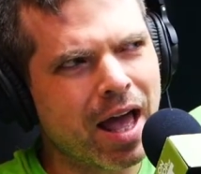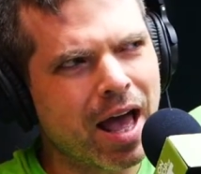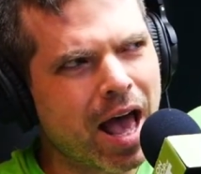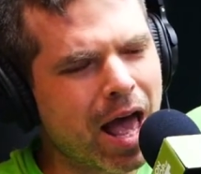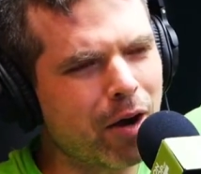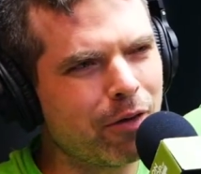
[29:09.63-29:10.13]

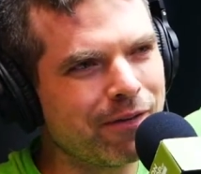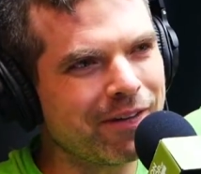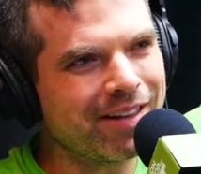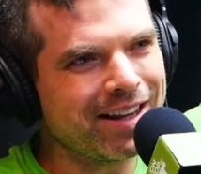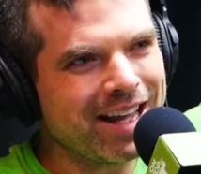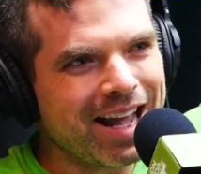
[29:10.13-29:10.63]
I don't feel
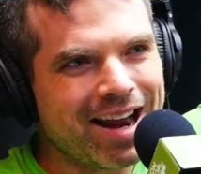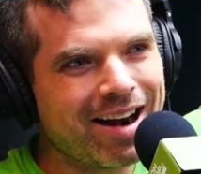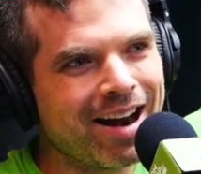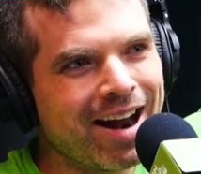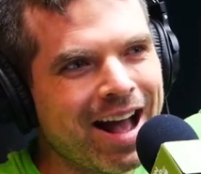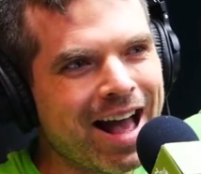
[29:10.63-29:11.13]
any air.
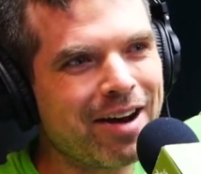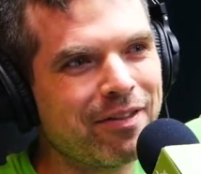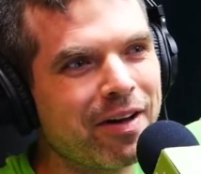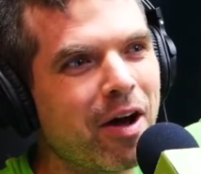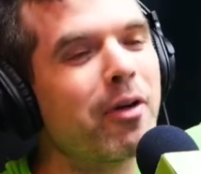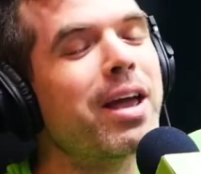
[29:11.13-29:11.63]

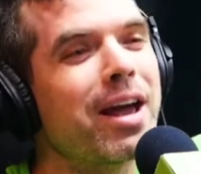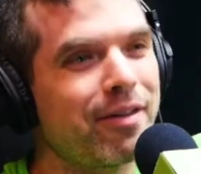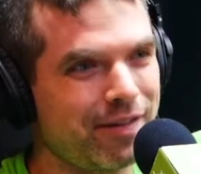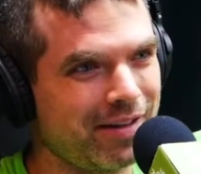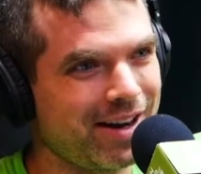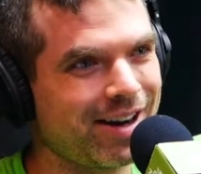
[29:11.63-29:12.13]
Okay, I feel air.